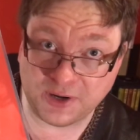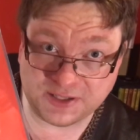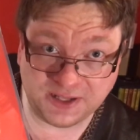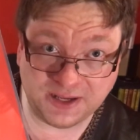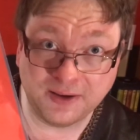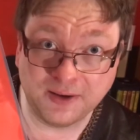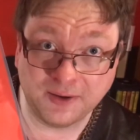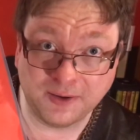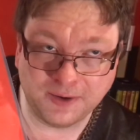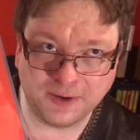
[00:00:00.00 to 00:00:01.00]
Presley
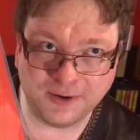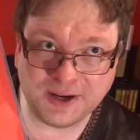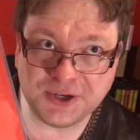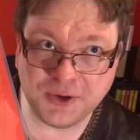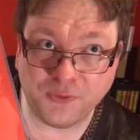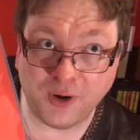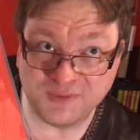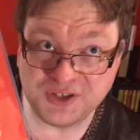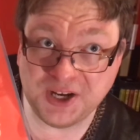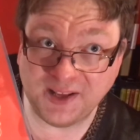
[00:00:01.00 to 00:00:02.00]
issue
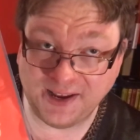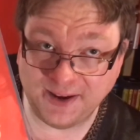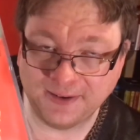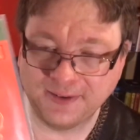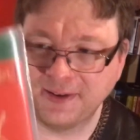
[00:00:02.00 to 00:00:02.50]
from Chile.